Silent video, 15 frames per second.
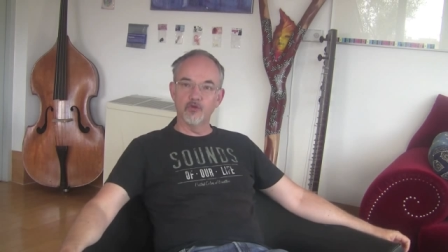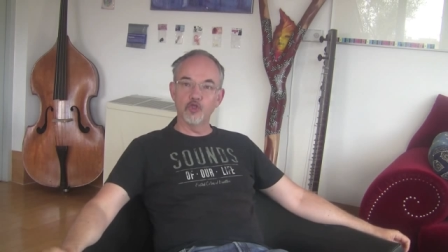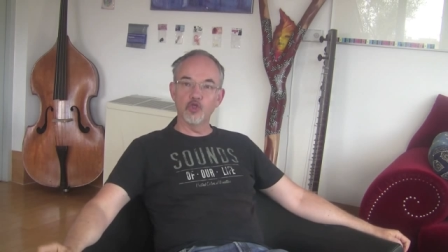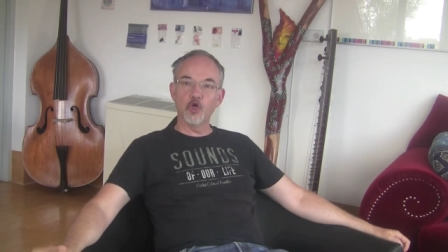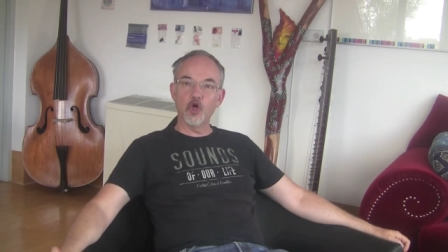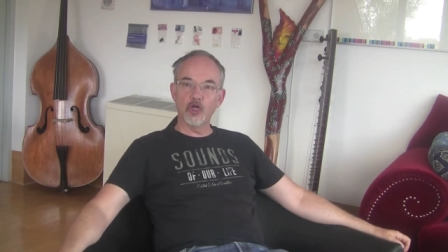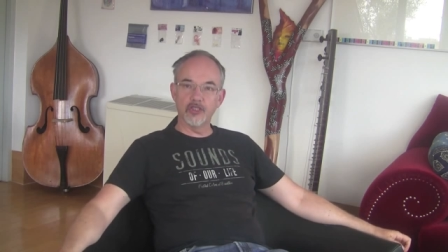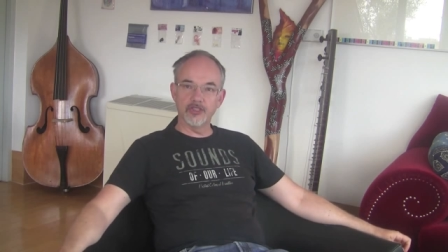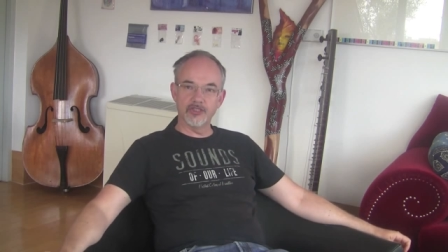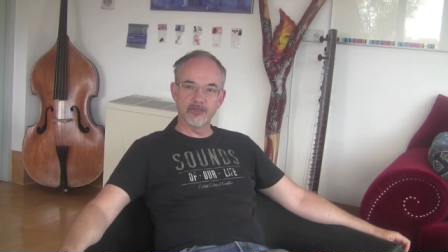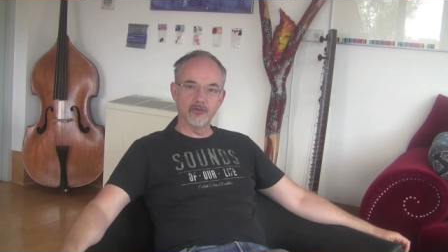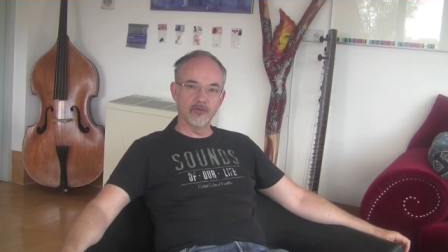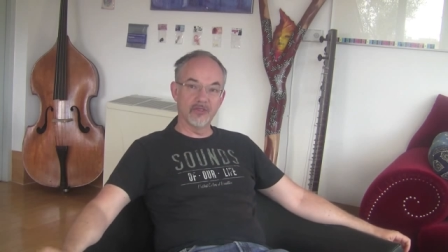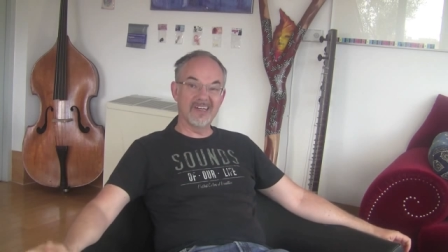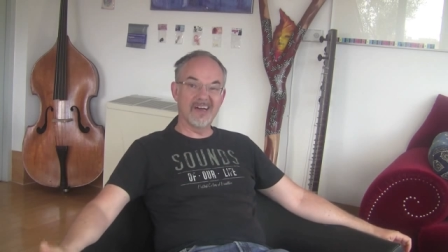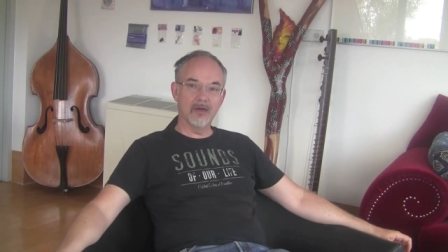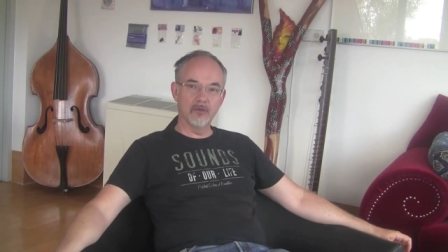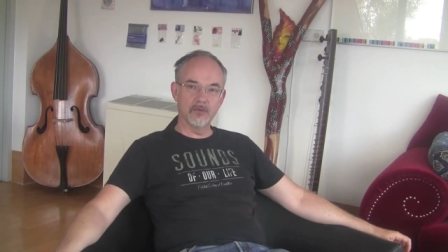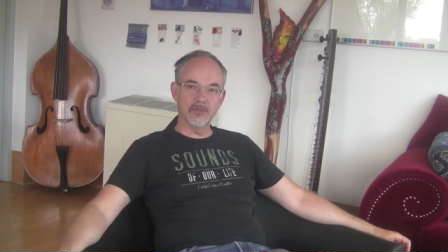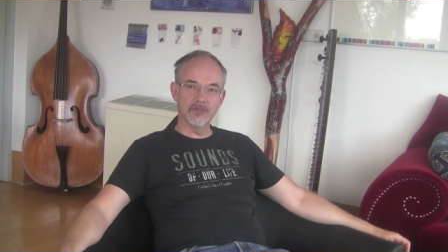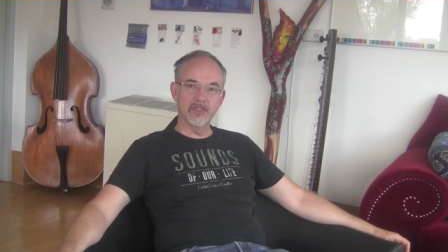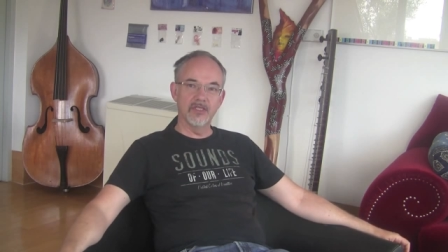for dogs or
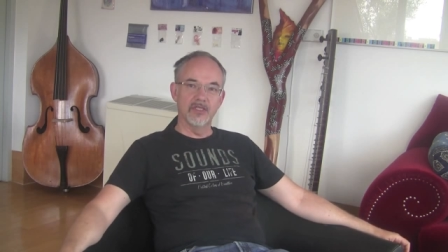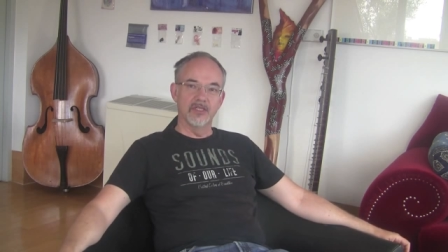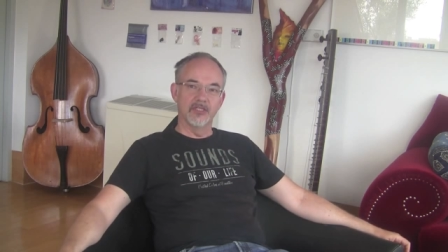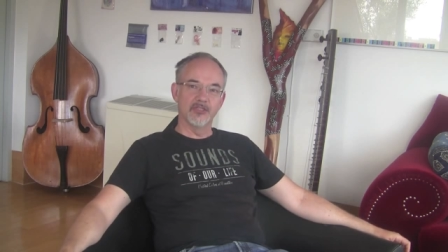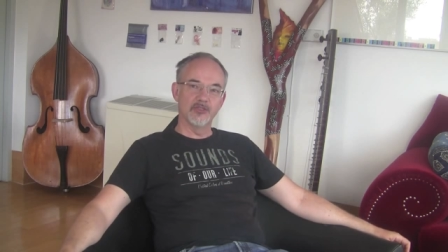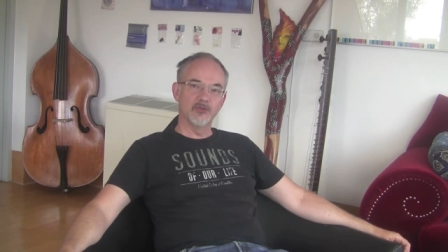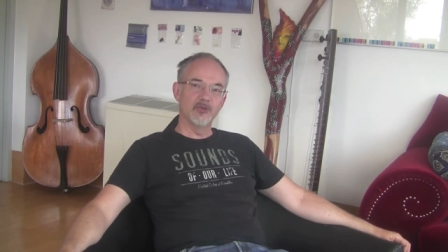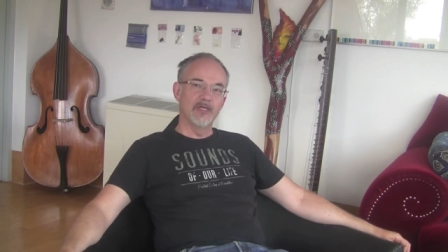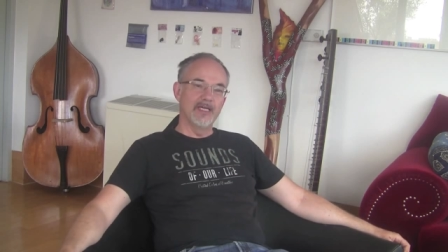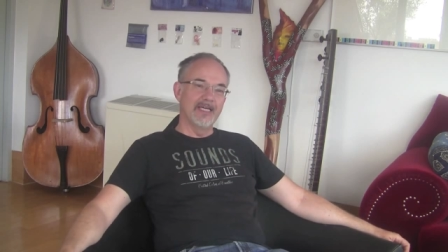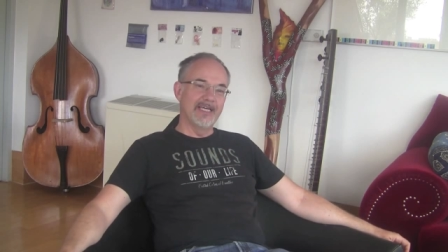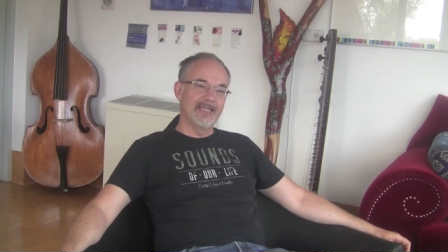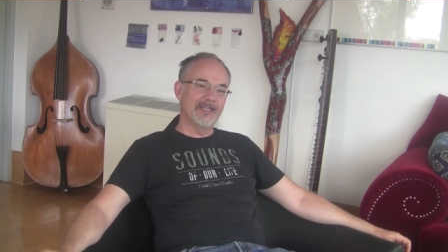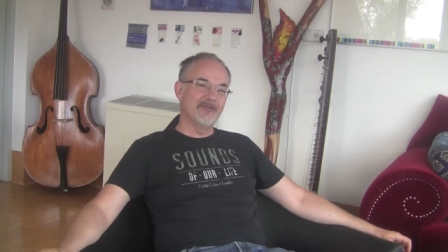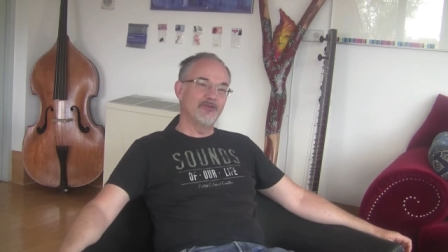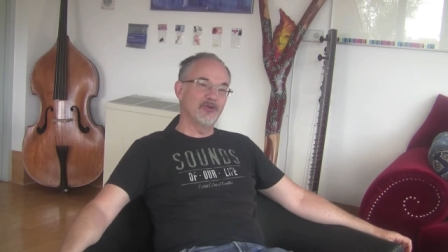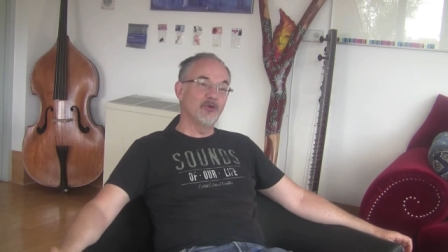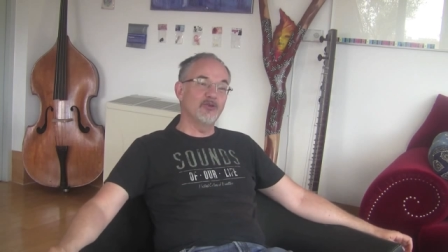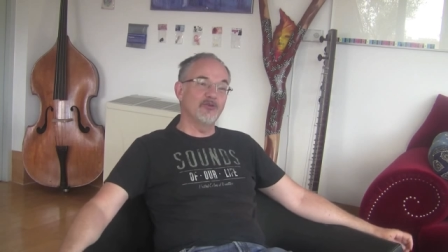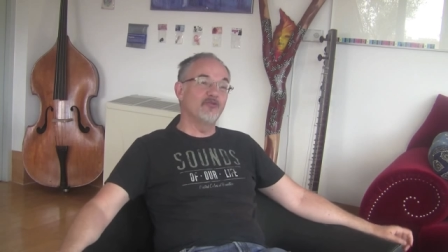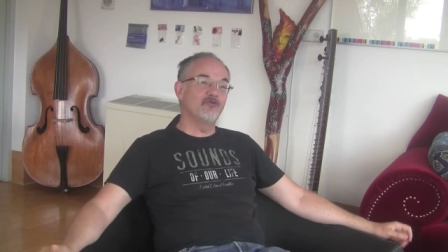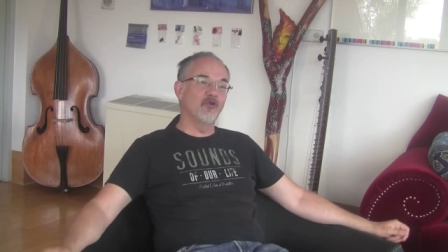cows. So
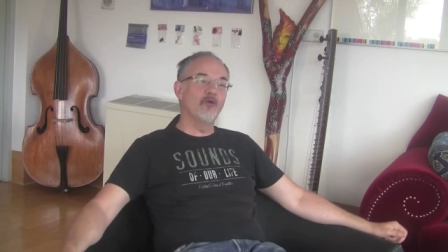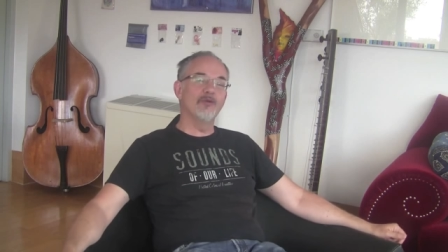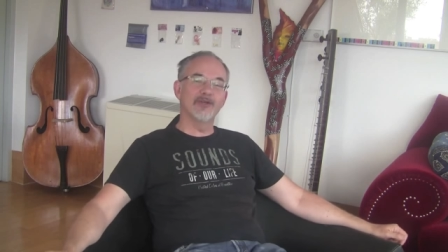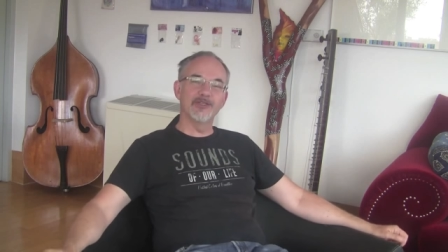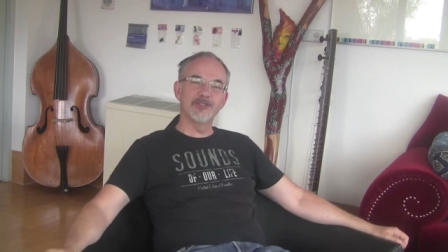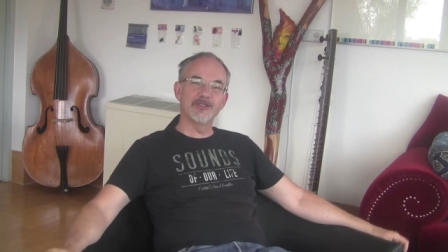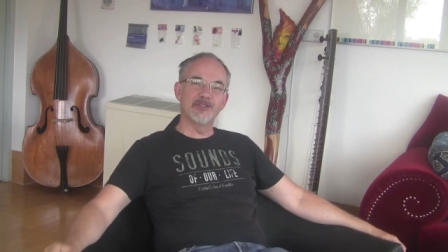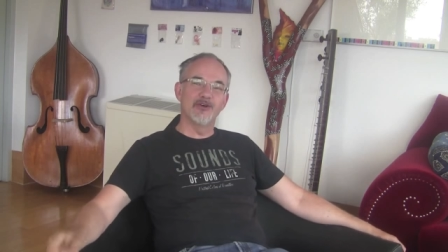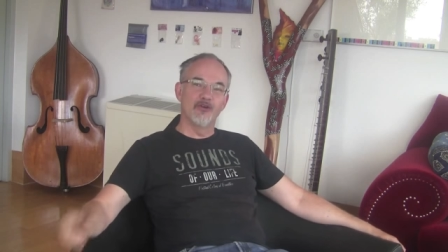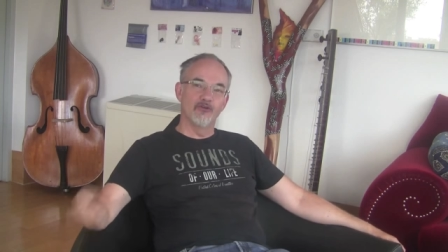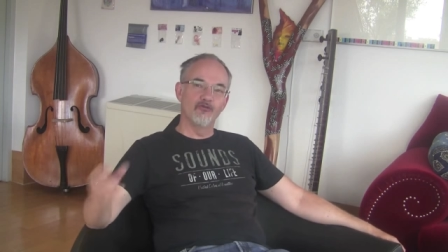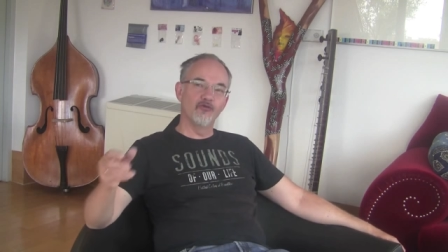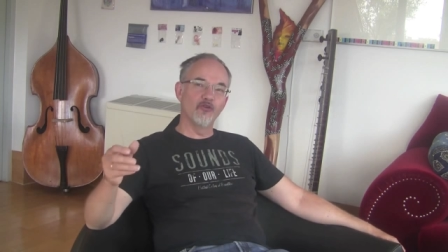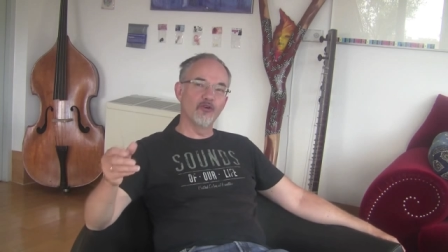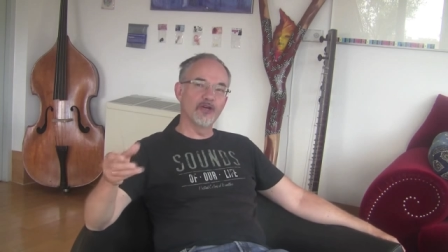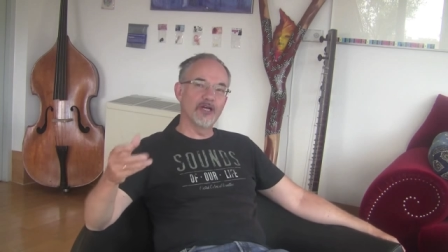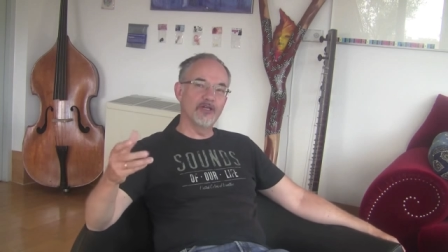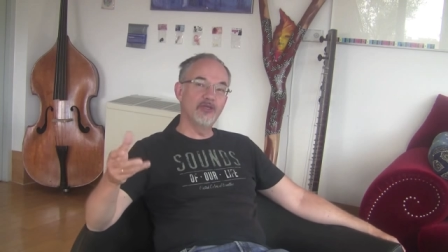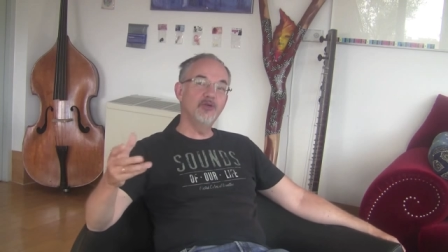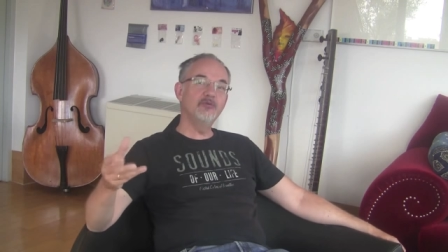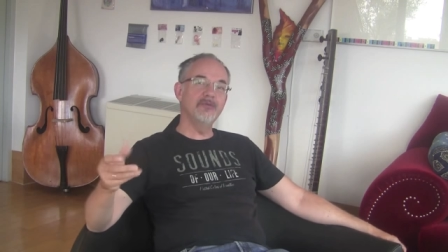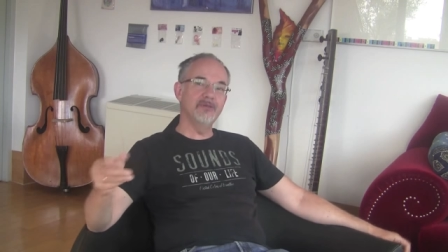those are formulas for
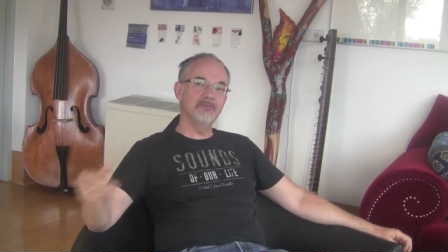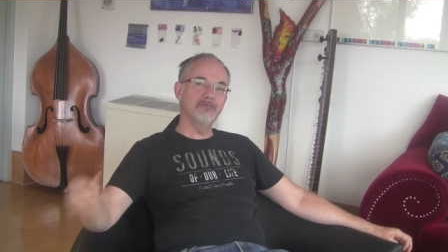human